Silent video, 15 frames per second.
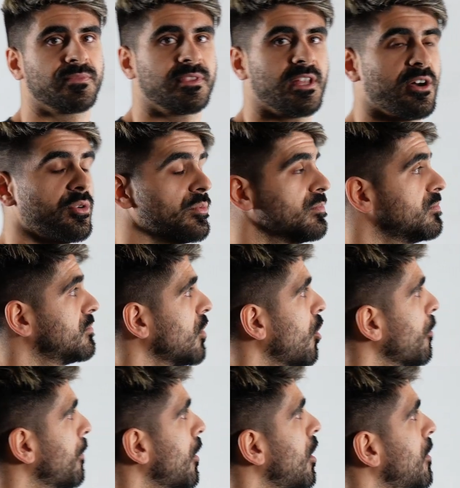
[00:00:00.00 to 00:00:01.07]
Now, the
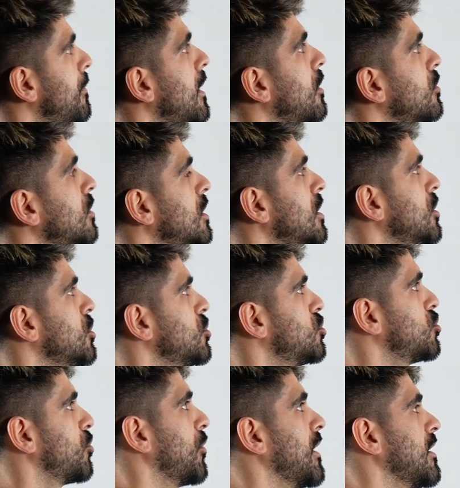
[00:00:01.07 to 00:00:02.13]
whole part about
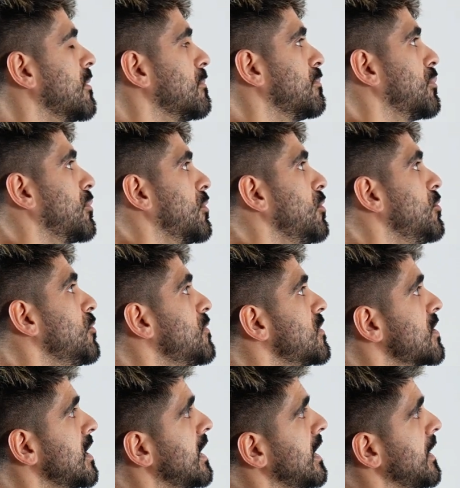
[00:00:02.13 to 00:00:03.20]
trig
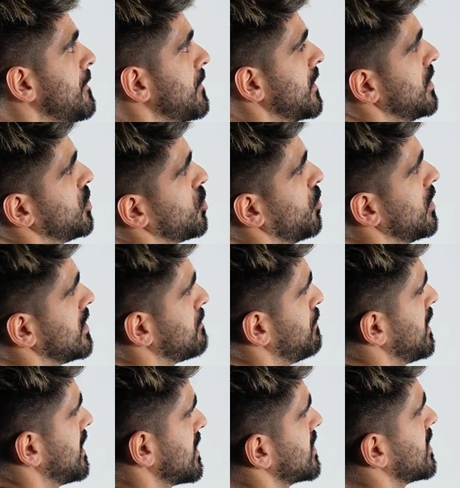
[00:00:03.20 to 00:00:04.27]
proves is you always
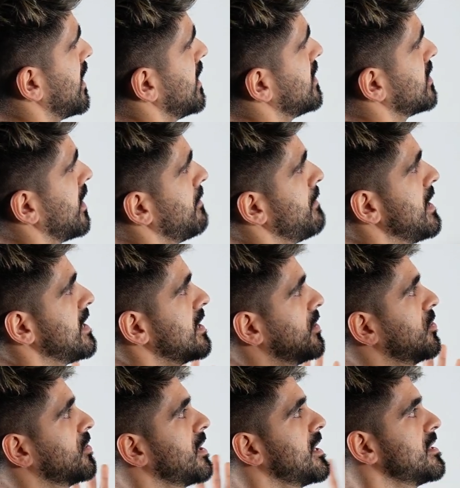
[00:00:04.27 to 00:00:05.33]
pick a side and make it
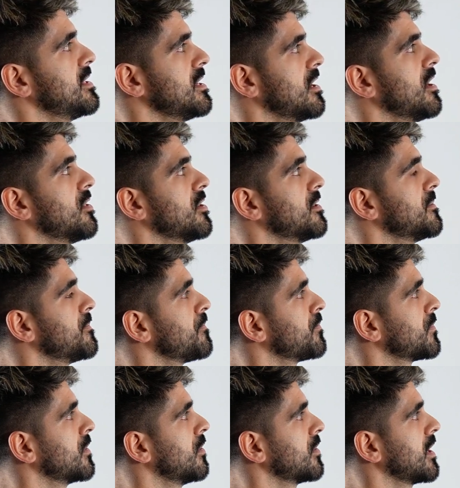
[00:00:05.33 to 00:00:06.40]
look like the other.
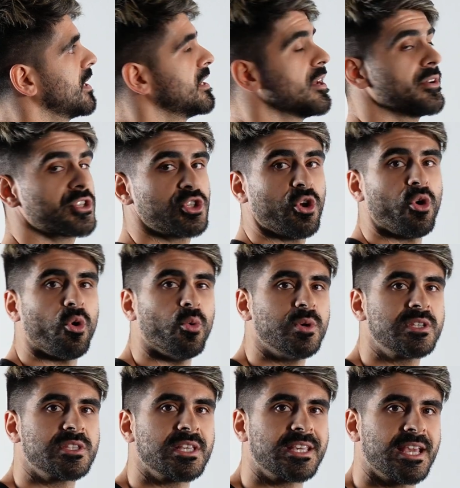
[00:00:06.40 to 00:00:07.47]
Okay, now it's not
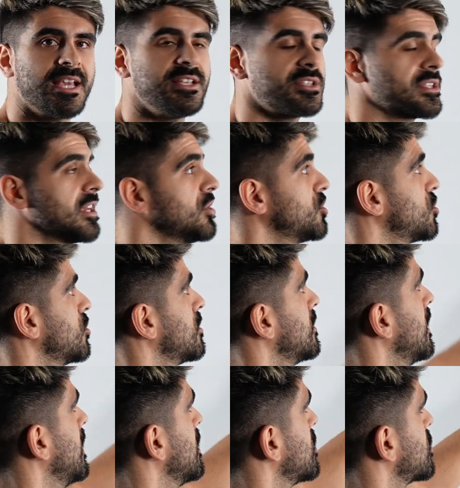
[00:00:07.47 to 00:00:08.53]
always the case that you should
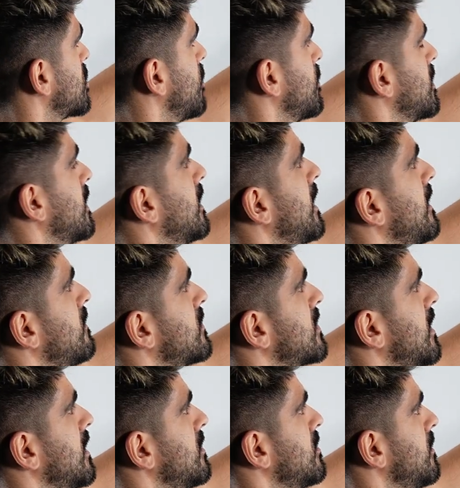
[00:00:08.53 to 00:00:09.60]
start with the left
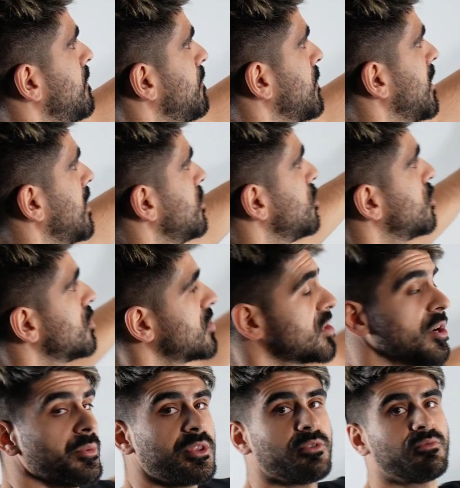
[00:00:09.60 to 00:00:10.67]
side. Yeah, you could
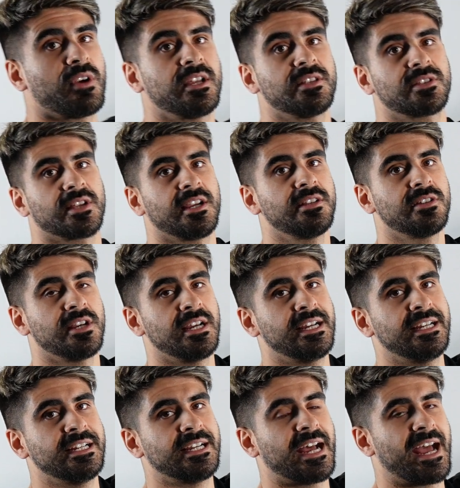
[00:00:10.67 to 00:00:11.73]
start with the right side
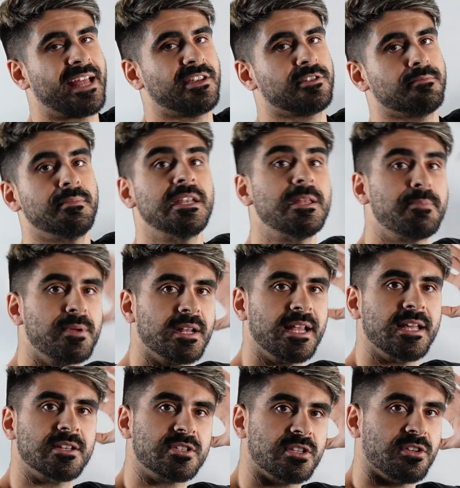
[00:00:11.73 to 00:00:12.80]
and
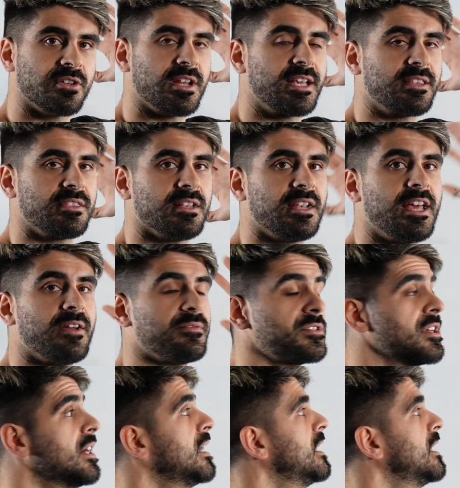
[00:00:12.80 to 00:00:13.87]
manipulate it to look like the left.
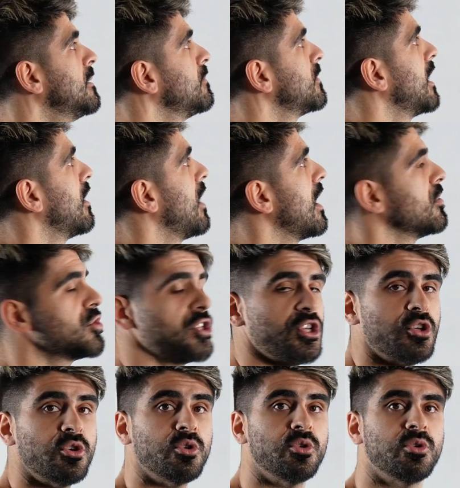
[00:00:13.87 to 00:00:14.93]
Now, how do
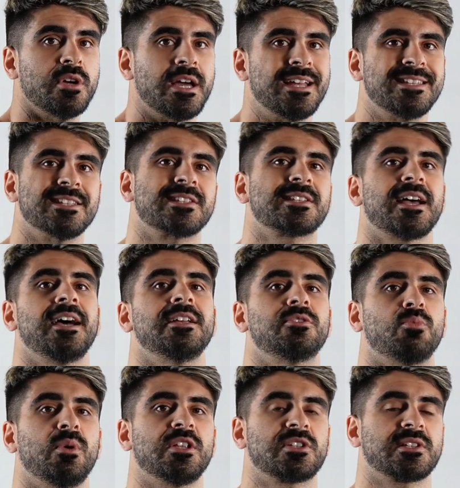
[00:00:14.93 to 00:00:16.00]
you decide
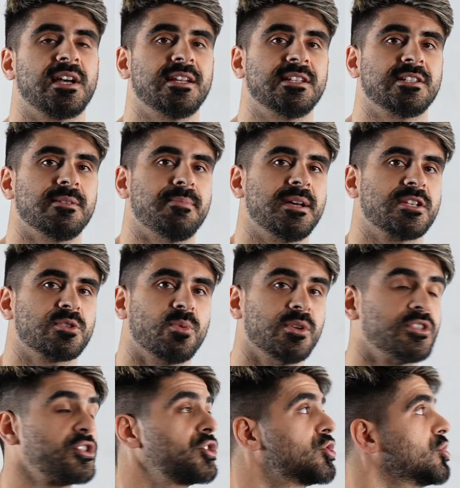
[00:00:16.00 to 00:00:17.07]
which side is the best
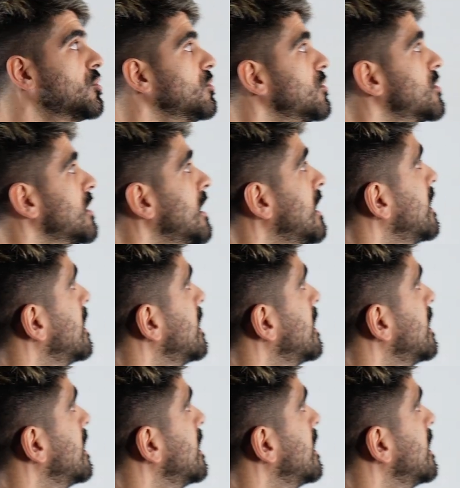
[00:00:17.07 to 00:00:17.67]
one to choose?